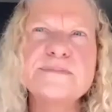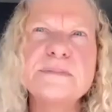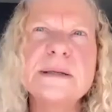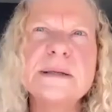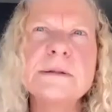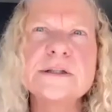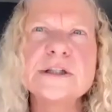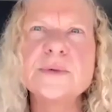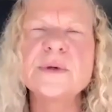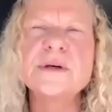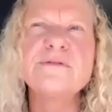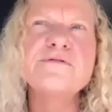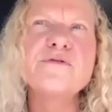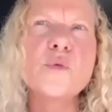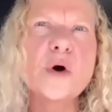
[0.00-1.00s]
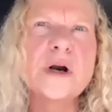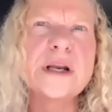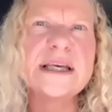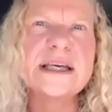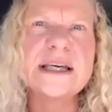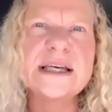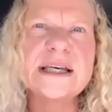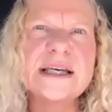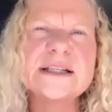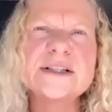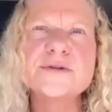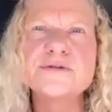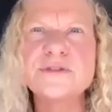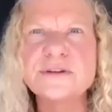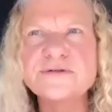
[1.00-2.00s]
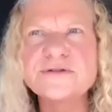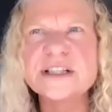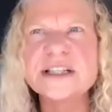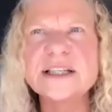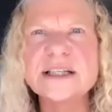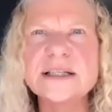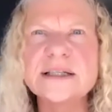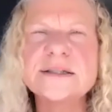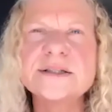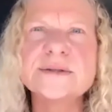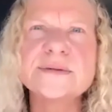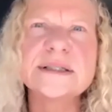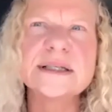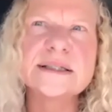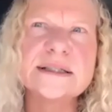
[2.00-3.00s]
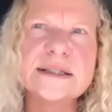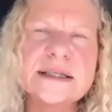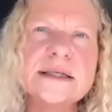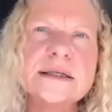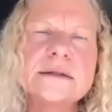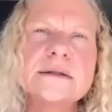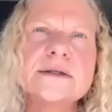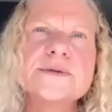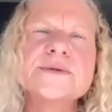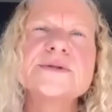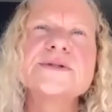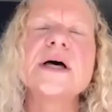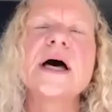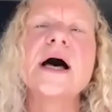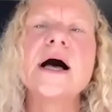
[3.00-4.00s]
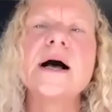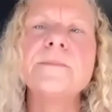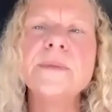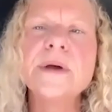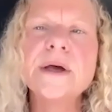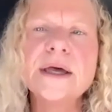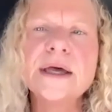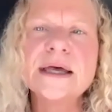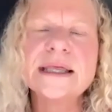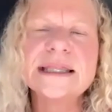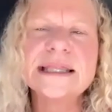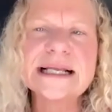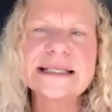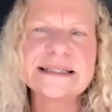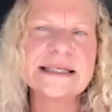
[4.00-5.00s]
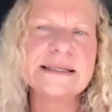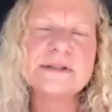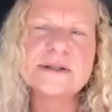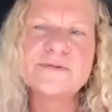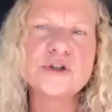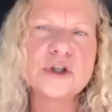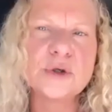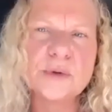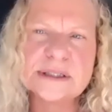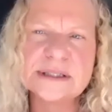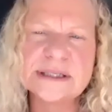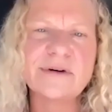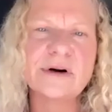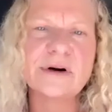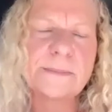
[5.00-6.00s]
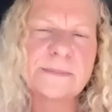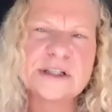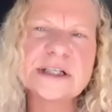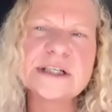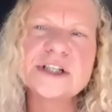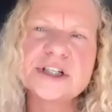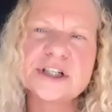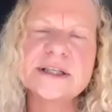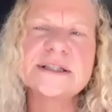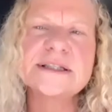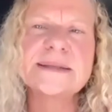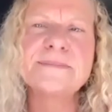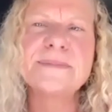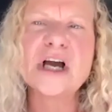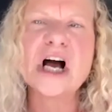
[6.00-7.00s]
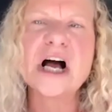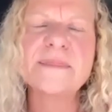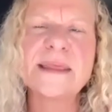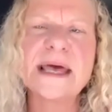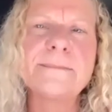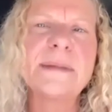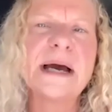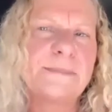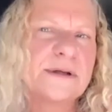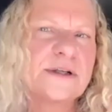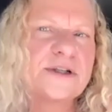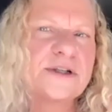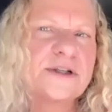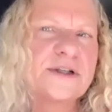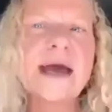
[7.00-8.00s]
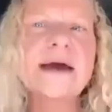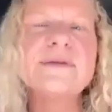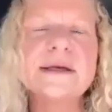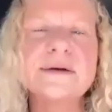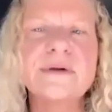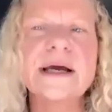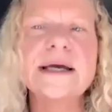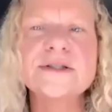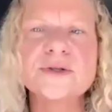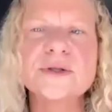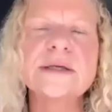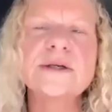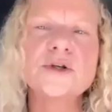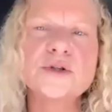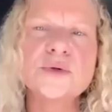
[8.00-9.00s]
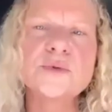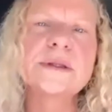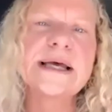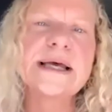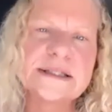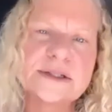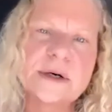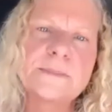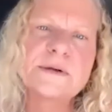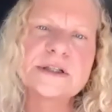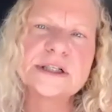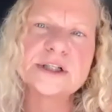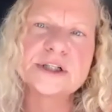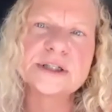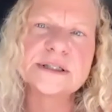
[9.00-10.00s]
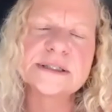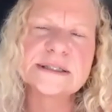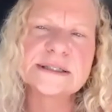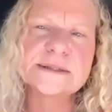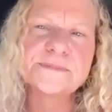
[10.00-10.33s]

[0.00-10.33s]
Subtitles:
people doing 40 to 50 to 60 kilos. That seems to be doing several repetitions, and beyond that might be too heavy, right? So then you do less repetitions.